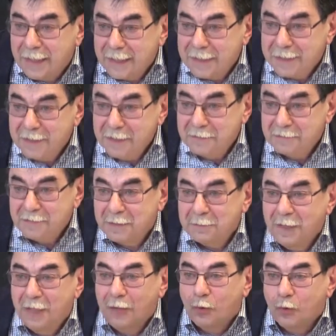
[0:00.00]

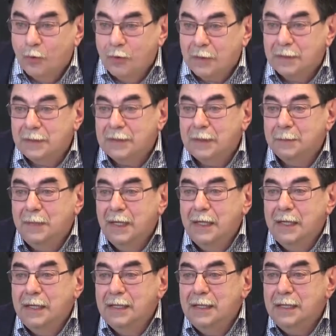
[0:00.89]
replace the
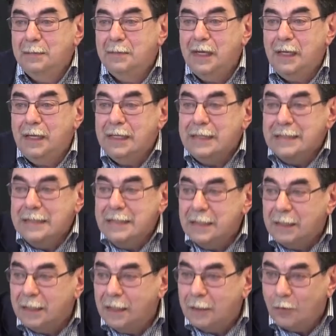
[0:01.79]
state turned out to be
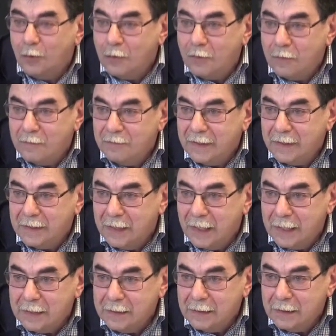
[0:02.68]
something very
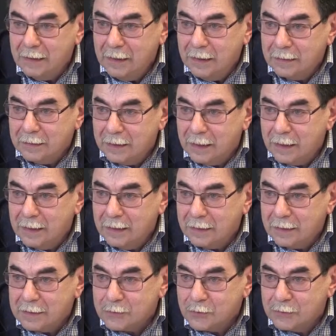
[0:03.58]
decorative
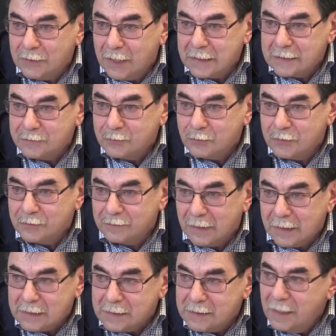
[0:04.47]
and
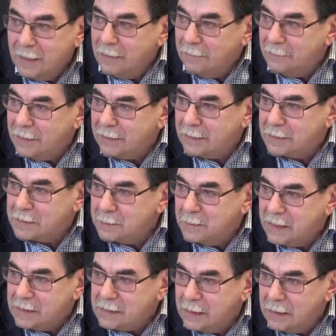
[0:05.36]
had no impact
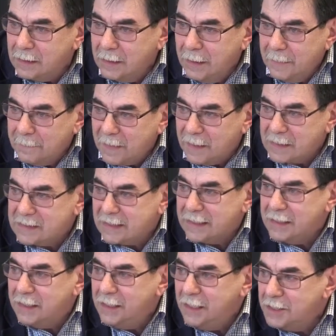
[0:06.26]
on the
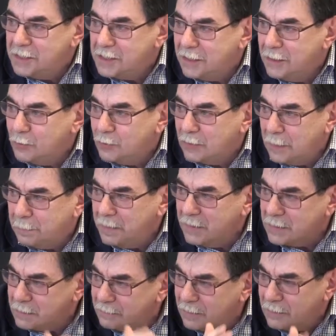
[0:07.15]
statehood. In this
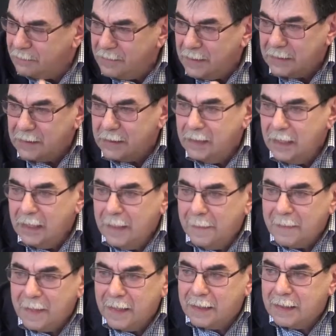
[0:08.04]
sense,
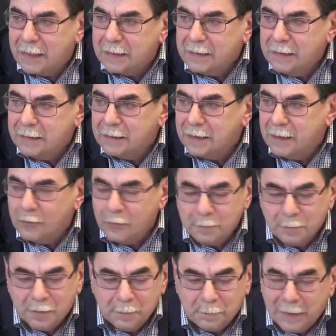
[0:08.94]
strategic
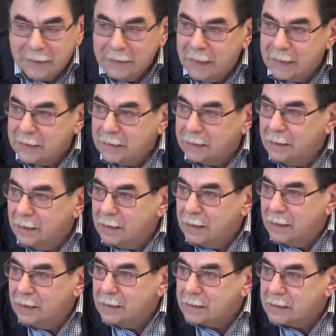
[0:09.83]
utopianism on the
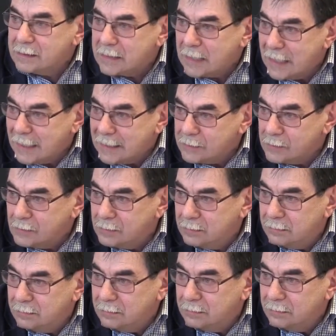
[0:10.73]
spectrum was something
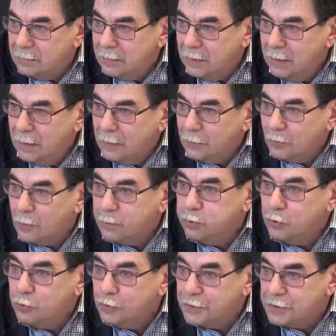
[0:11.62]
that
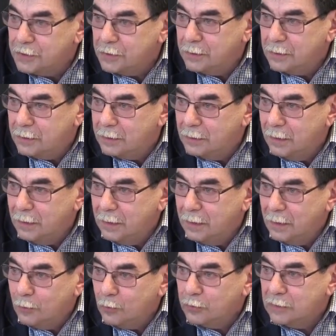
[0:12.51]
became immediately
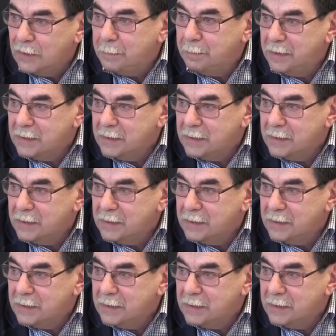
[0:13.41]
clear.